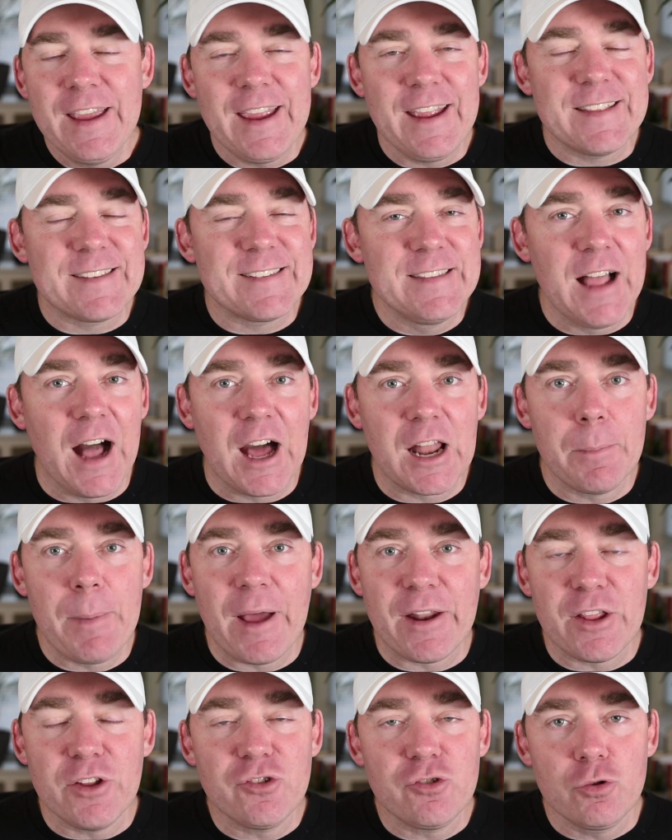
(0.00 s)
It's not
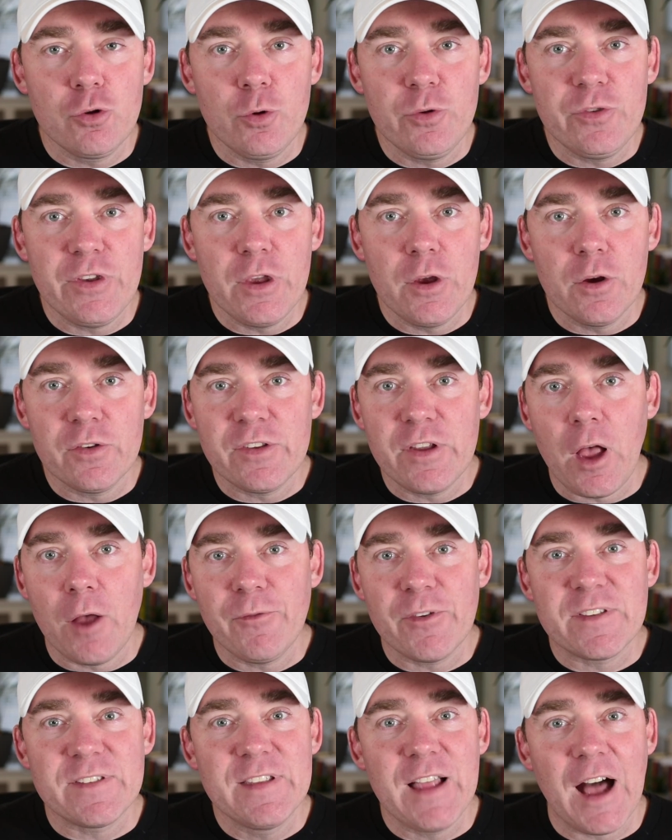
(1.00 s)
about introducing
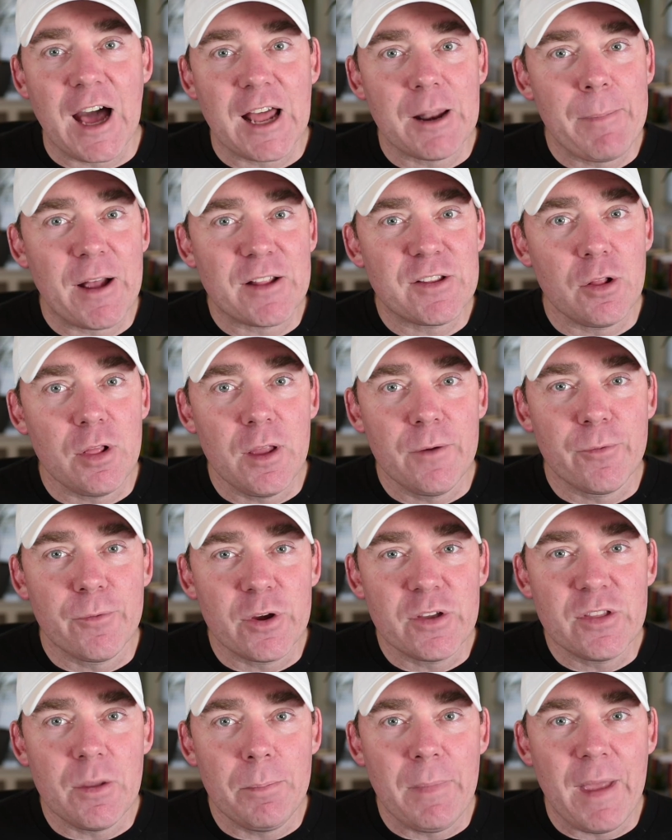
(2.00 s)
yourself. It's not about
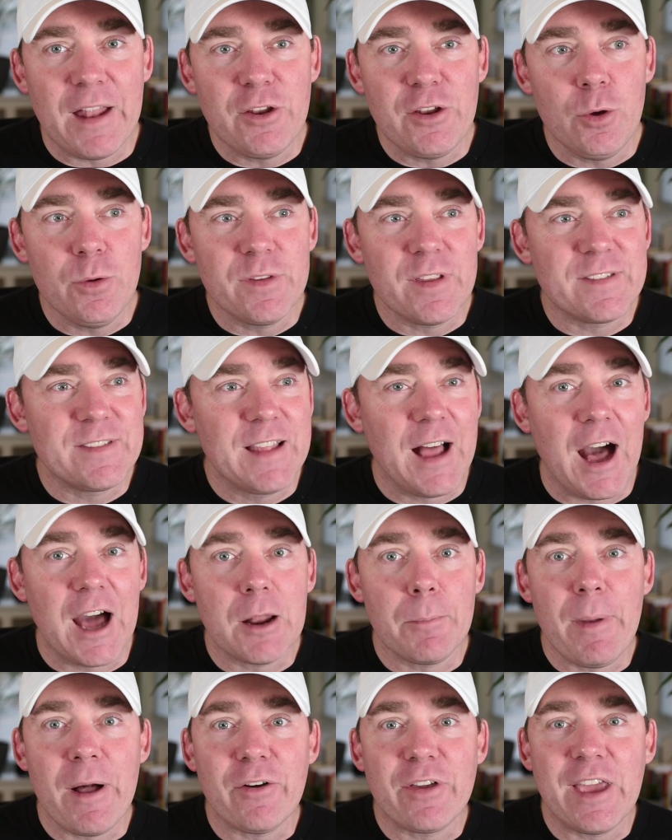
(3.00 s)
delivering the menus. It's not
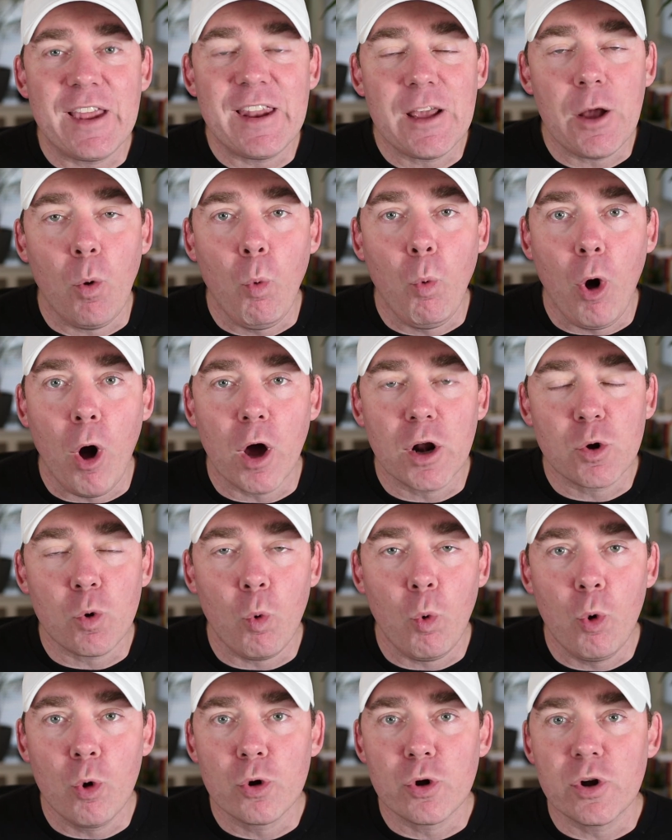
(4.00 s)
about getting a water
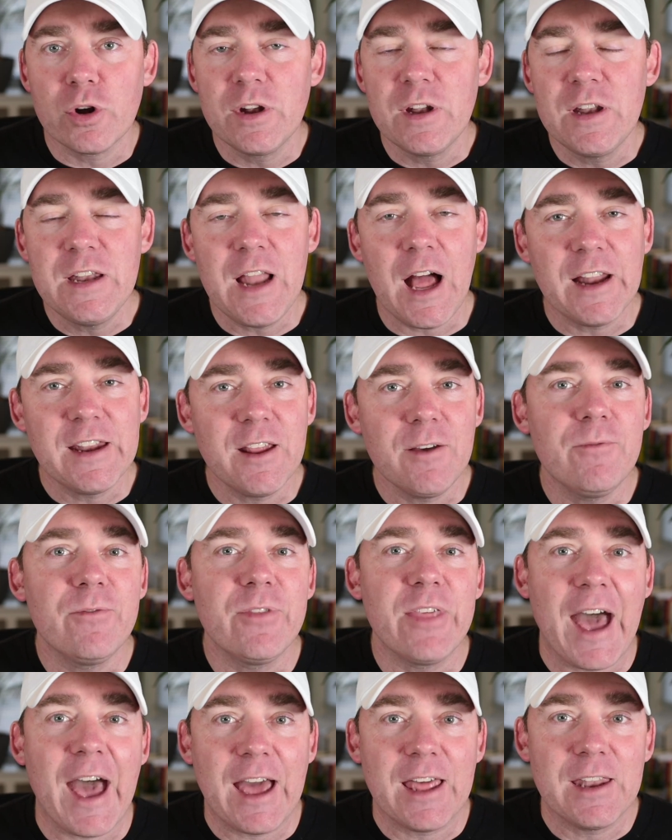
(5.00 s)
order. None of
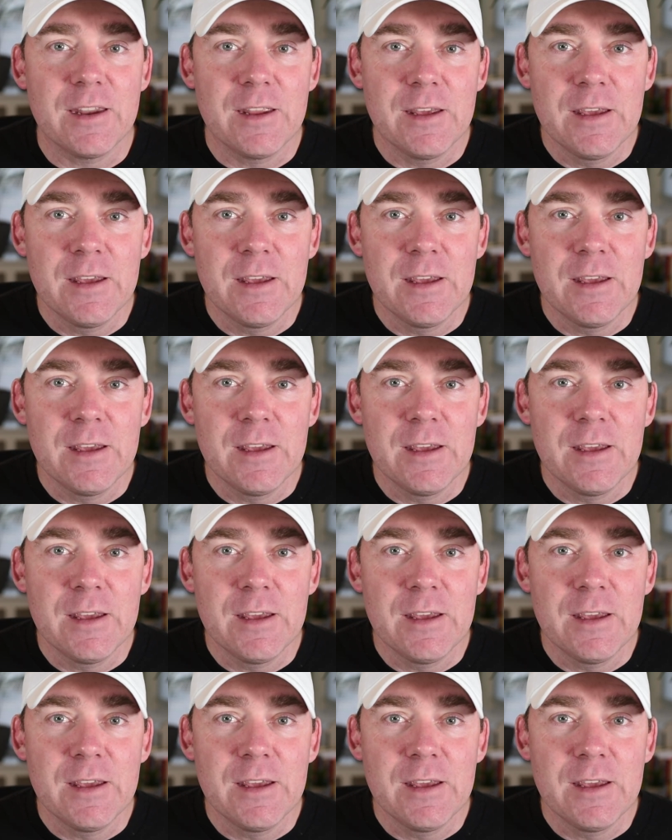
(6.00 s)
that.